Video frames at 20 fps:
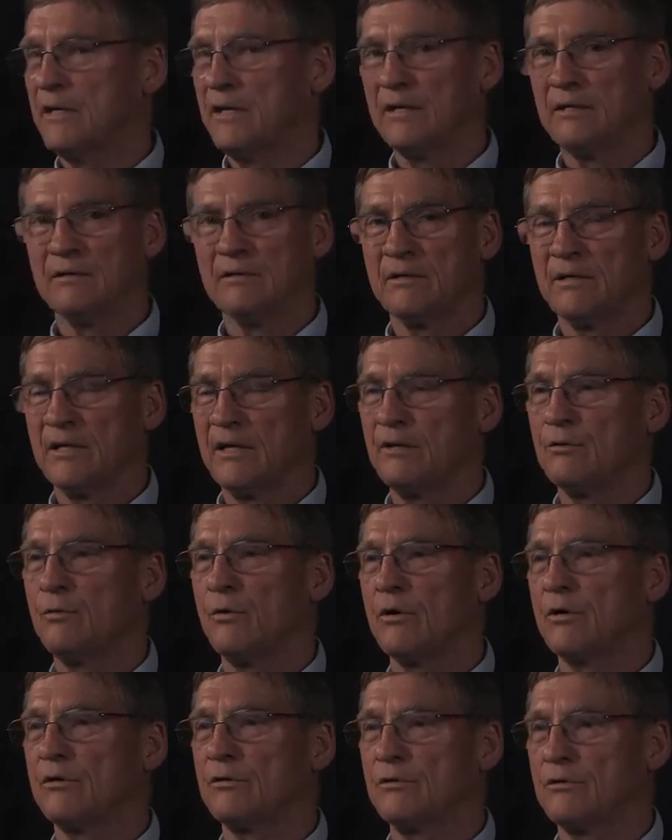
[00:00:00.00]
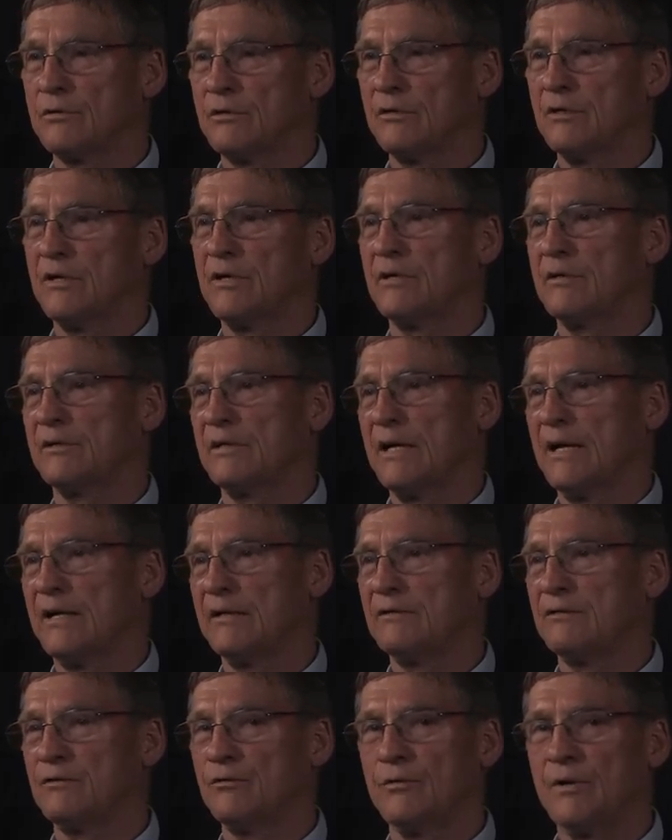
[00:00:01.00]
and in order to clear
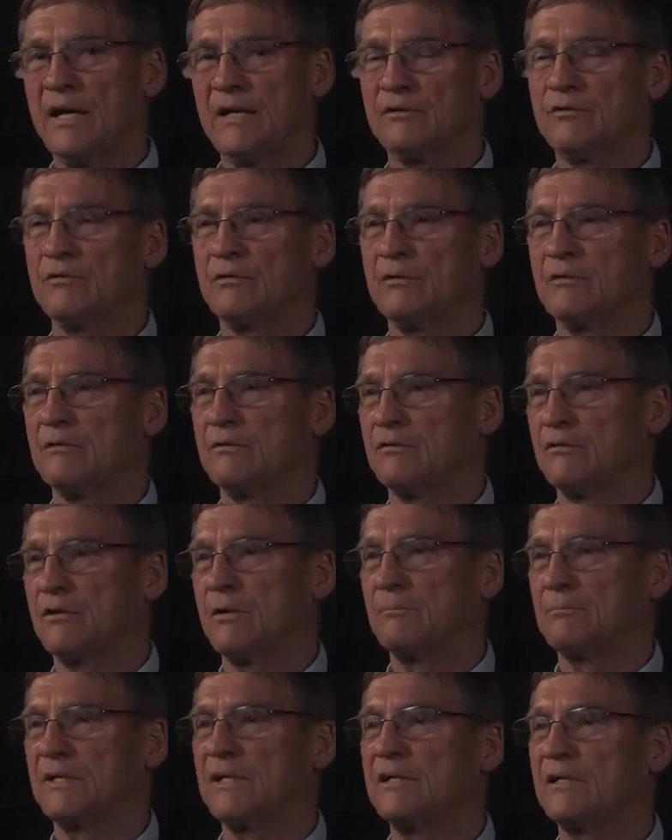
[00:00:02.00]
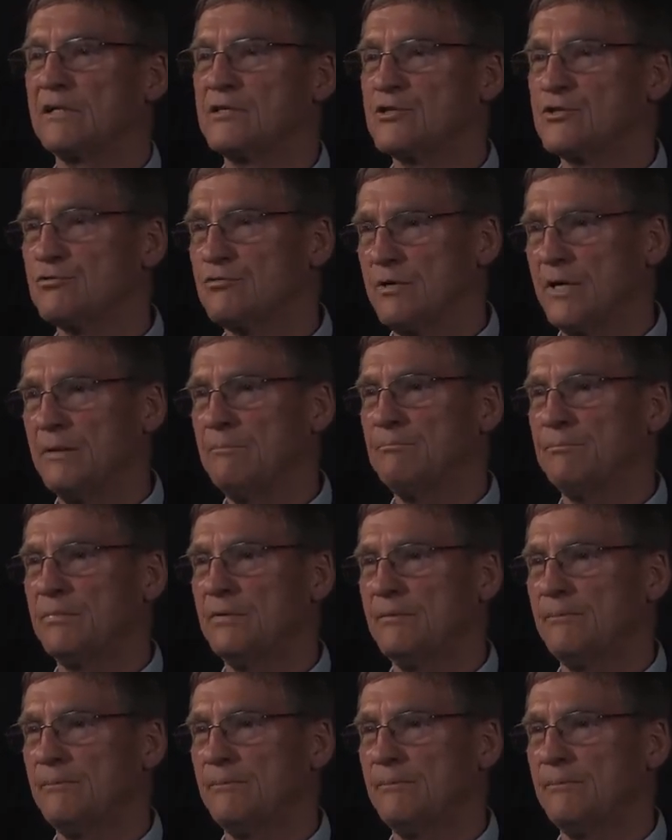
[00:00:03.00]
that, you had to t completely strip